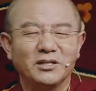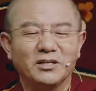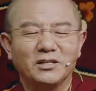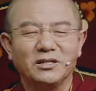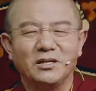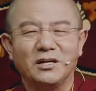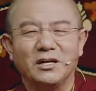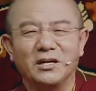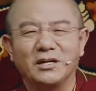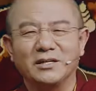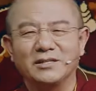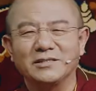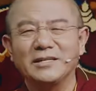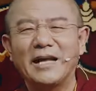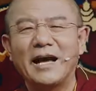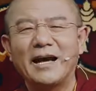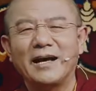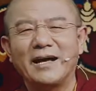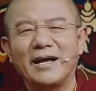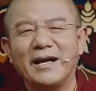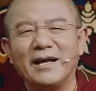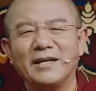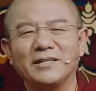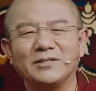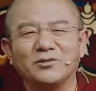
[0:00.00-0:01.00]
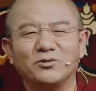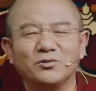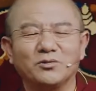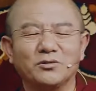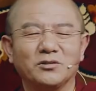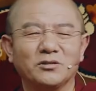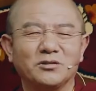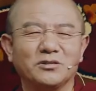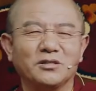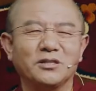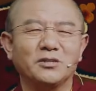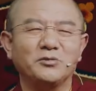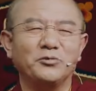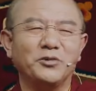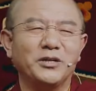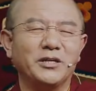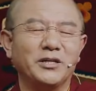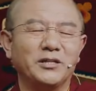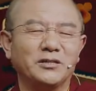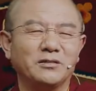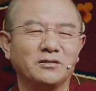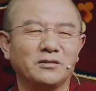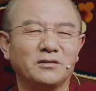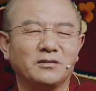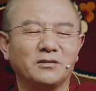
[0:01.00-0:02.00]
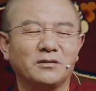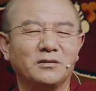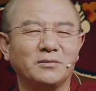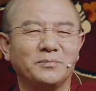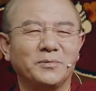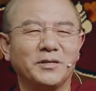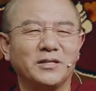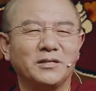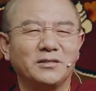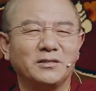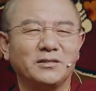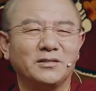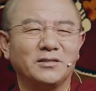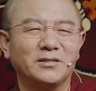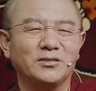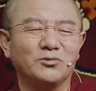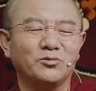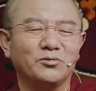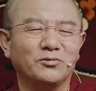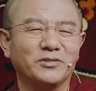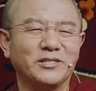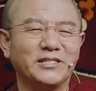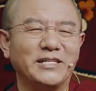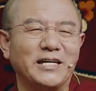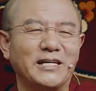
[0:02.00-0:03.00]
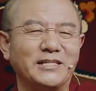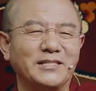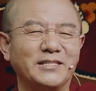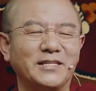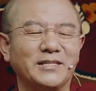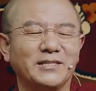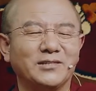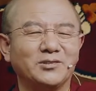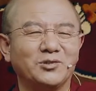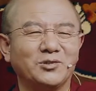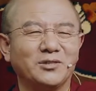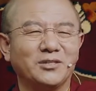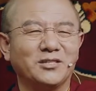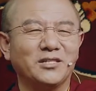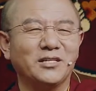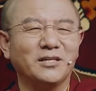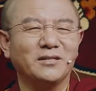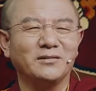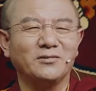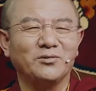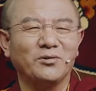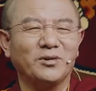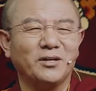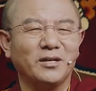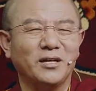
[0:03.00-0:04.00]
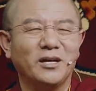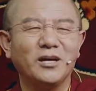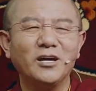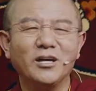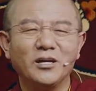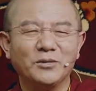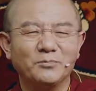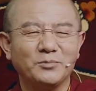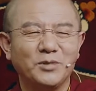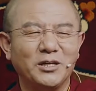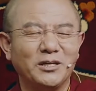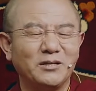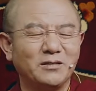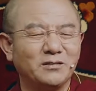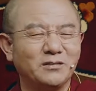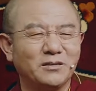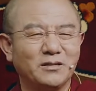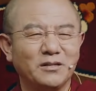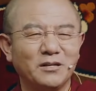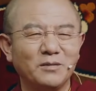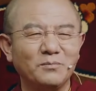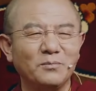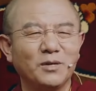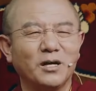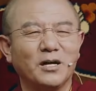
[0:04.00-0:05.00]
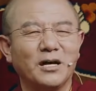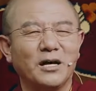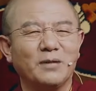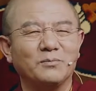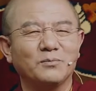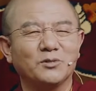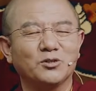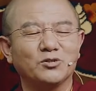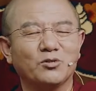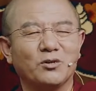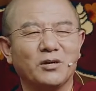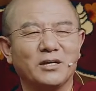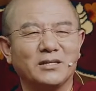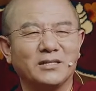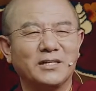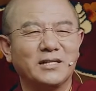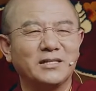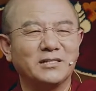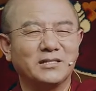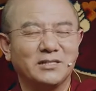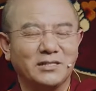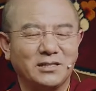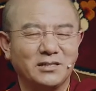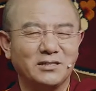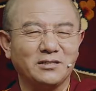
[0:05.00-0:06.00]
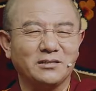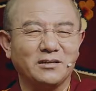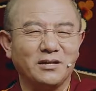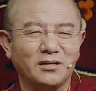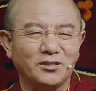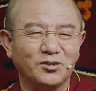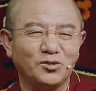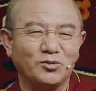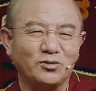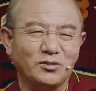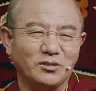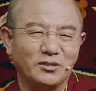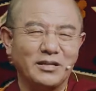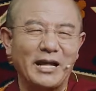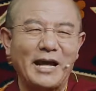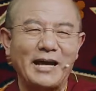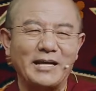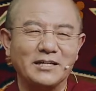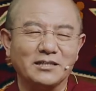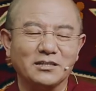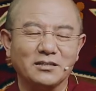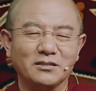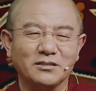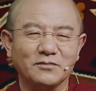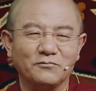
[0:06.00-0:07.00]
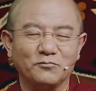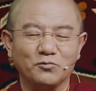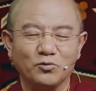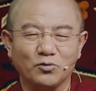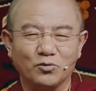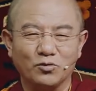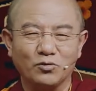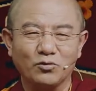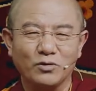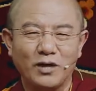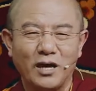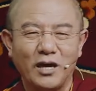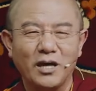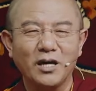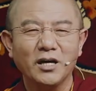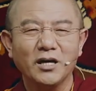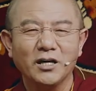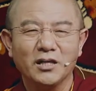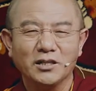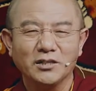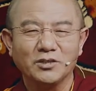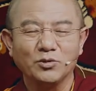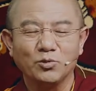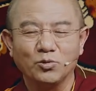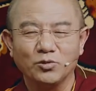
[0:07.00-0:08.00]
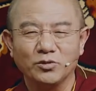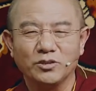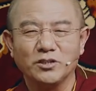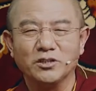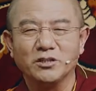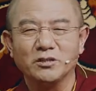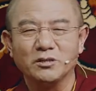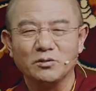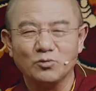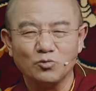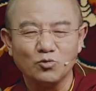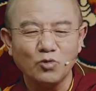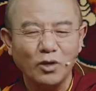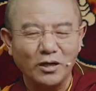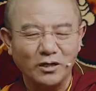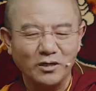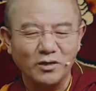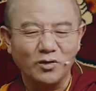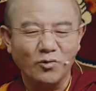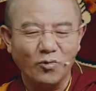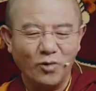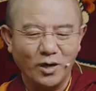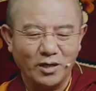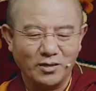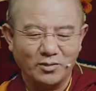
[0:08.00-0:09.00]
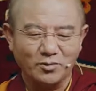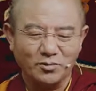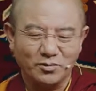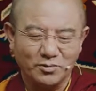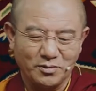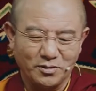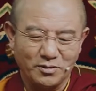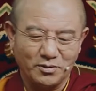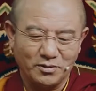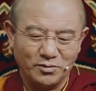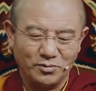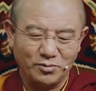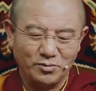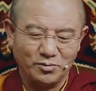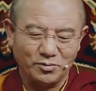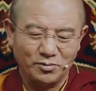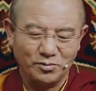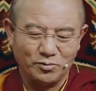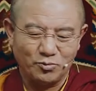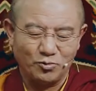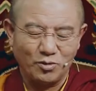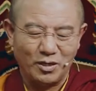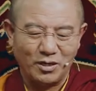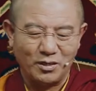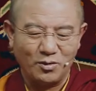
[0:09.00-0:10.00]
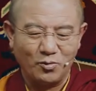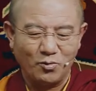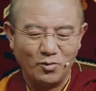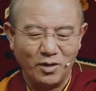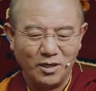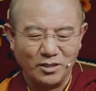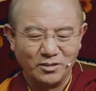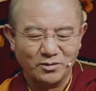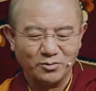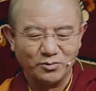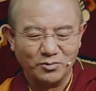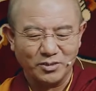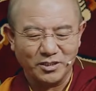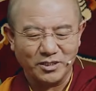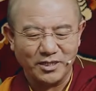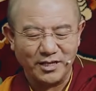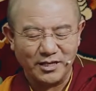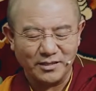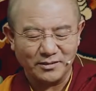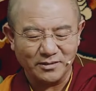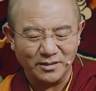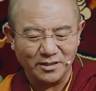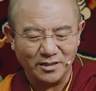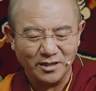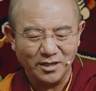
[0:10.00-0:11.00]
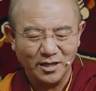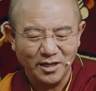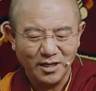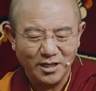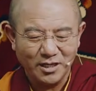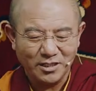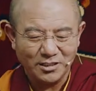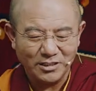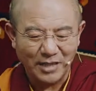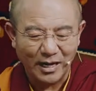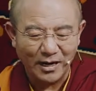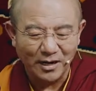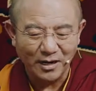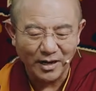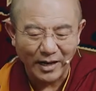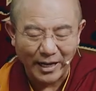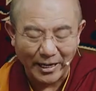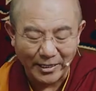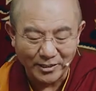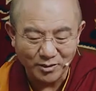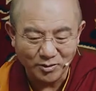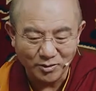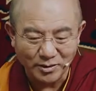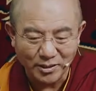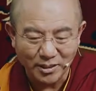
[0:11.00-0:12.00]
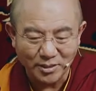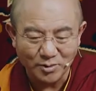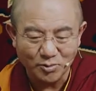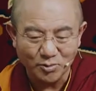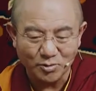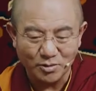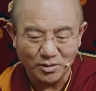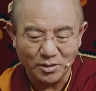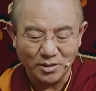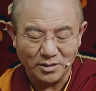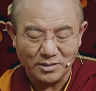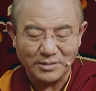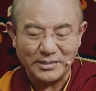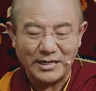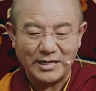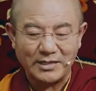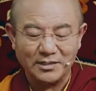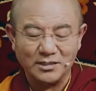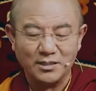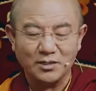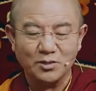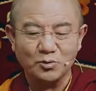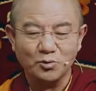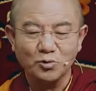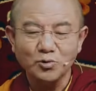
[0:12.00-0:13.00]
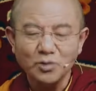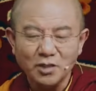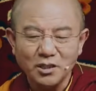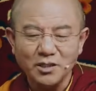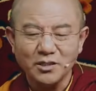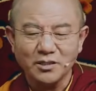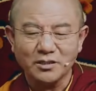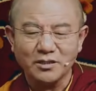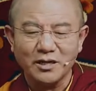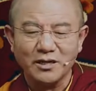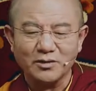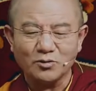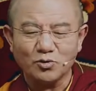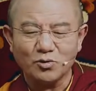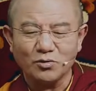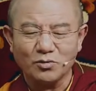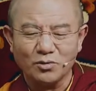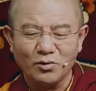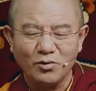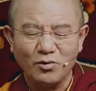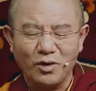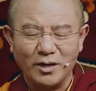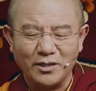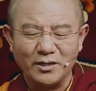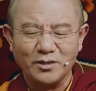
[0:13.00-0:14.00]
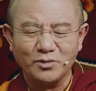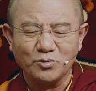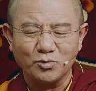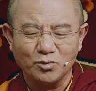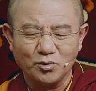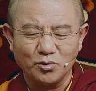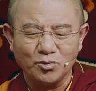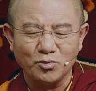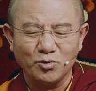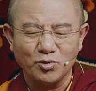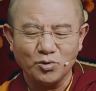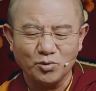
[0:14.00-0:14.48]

By the appearance, the woman probably is very ugly looking and have a low social status and wears really ragged clothing. But inside of her womb, there is the